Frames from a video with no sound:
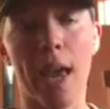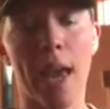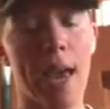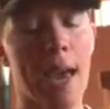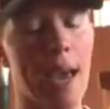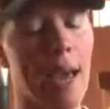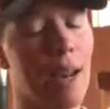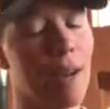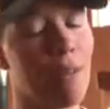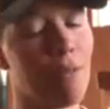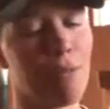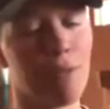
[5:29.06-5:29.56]

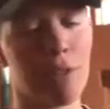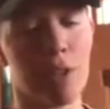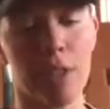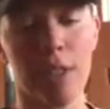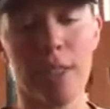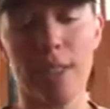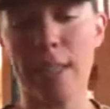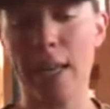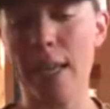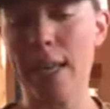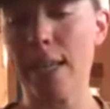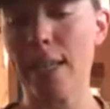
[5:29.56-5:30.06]
and for
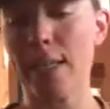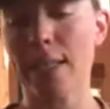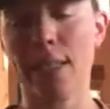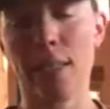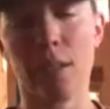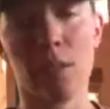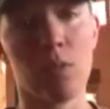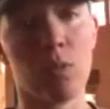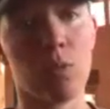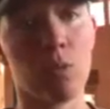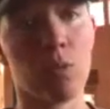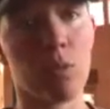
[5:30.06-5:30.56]
days
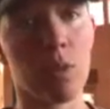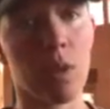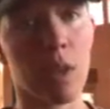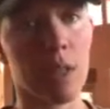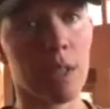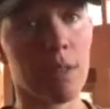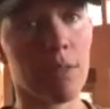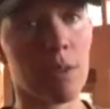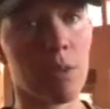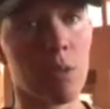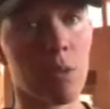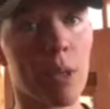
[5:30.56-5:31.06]
and
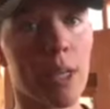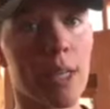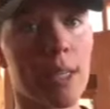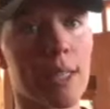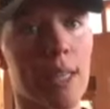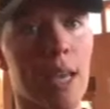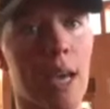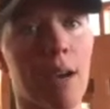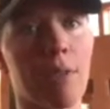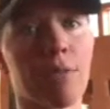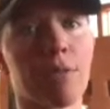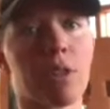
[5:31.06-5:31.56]
even
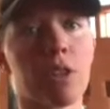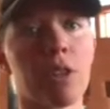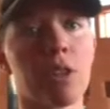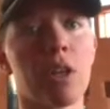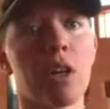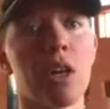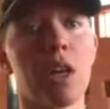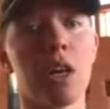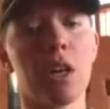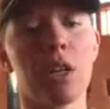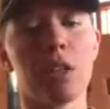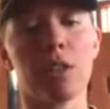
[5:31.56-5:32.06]
weeks after,
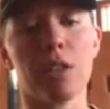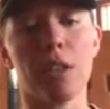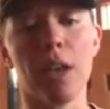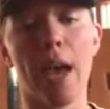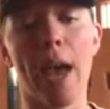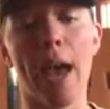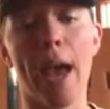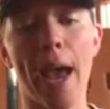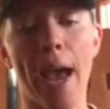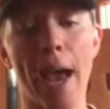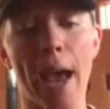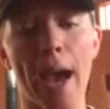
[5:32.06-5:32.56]
to
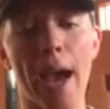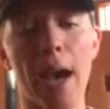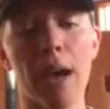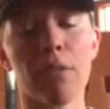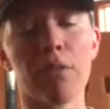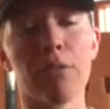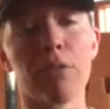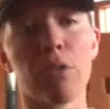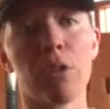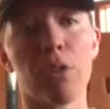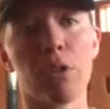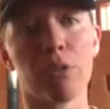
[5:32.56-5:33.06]

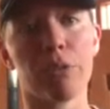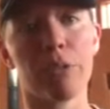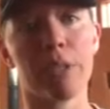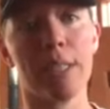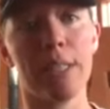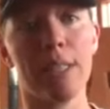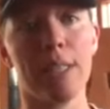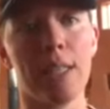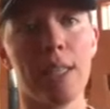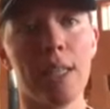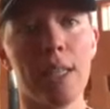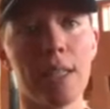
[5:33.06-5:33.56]
have those
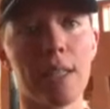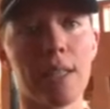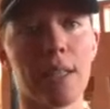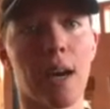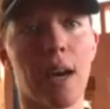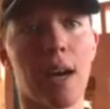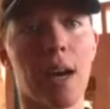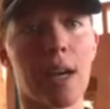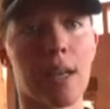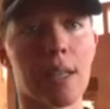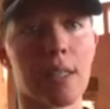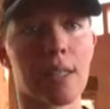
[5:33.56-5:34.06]

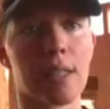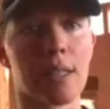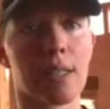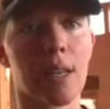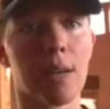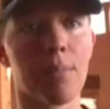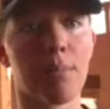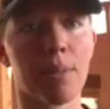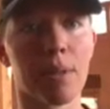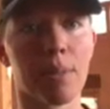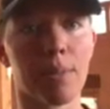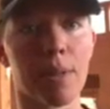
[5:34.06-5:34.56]
detox
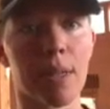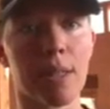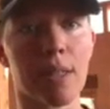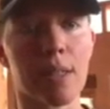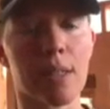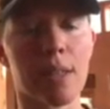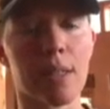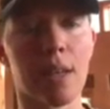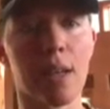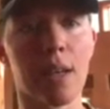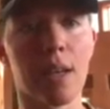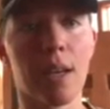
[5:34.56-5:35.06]

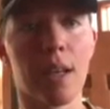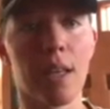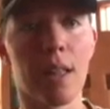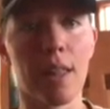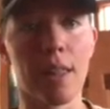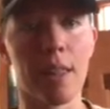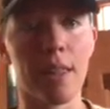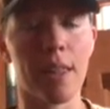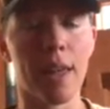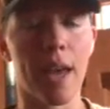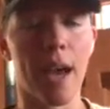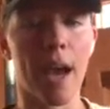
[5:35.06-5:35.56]
supplements
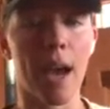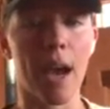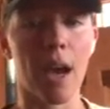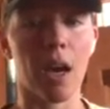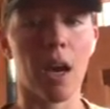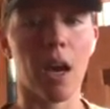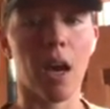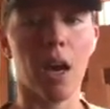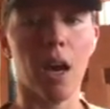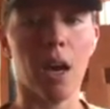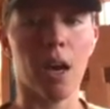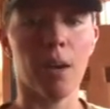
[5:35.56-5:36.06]
that
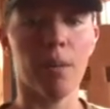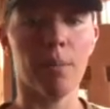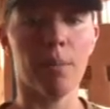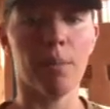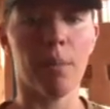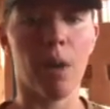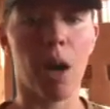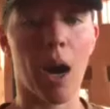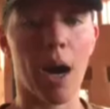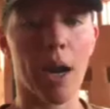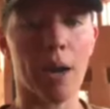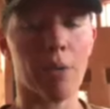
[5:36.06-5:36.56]

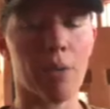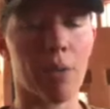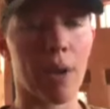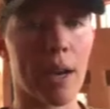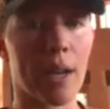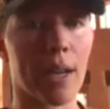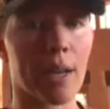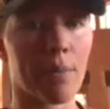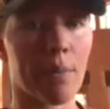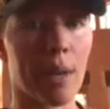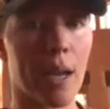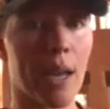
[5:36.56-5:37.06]
I
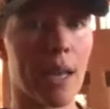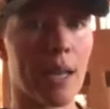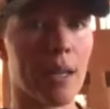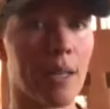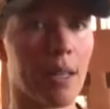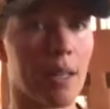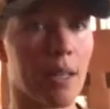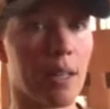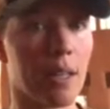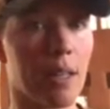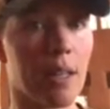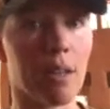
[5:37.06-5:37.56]

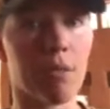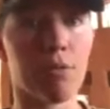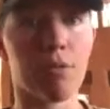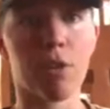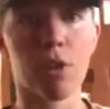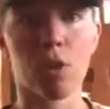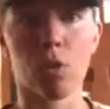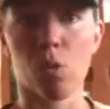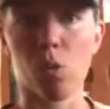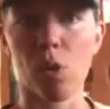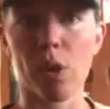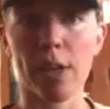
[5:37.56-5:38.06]
recommend. And if
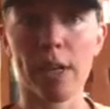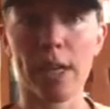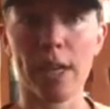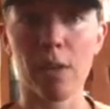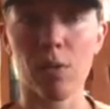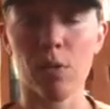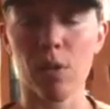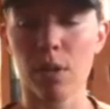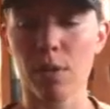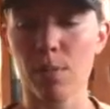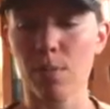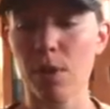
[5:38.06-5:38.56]
you're
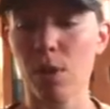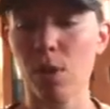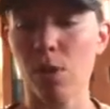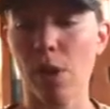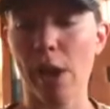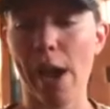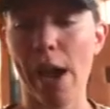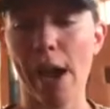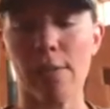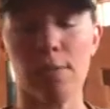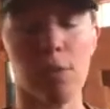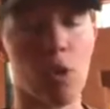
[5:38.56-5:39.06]
working with me, you
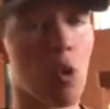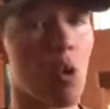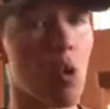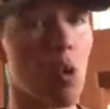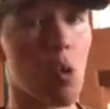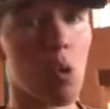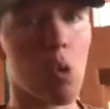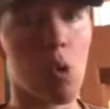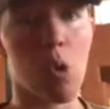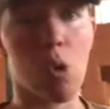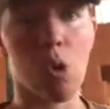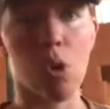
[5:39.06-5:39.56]
have a
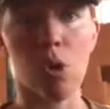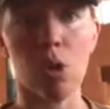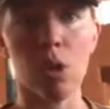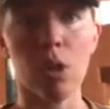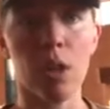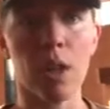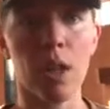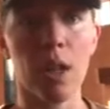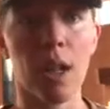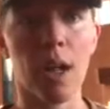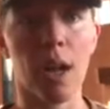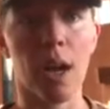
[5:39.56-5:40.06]

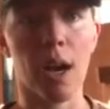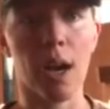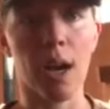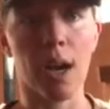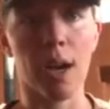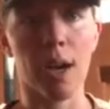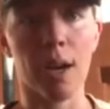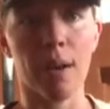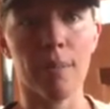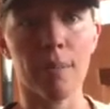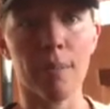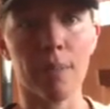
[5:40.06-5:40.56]
whole
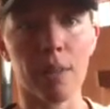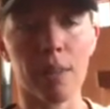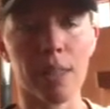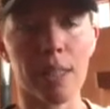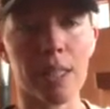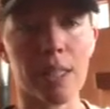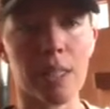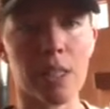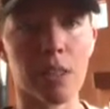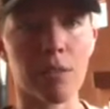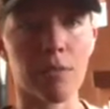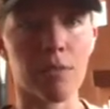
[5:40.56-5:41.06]

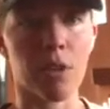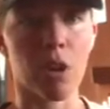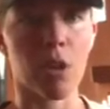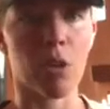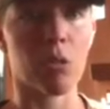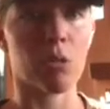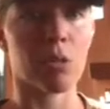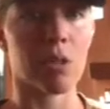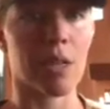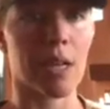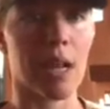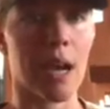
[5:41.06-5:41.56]
list of
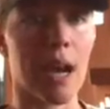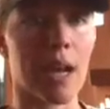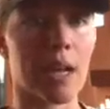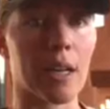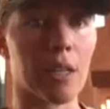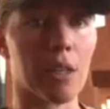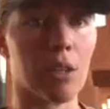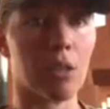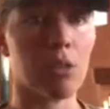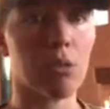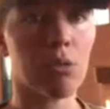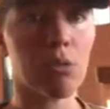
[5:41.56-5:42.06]
those and how
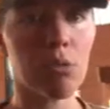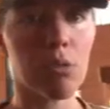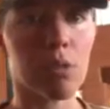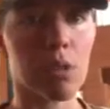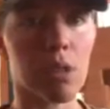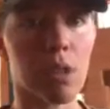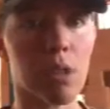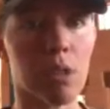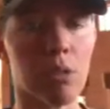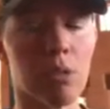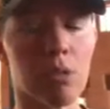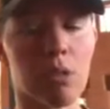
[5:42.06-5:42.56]
to use
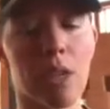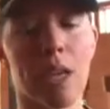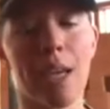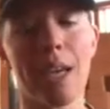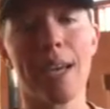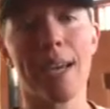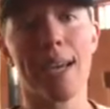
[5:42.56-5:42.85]
those.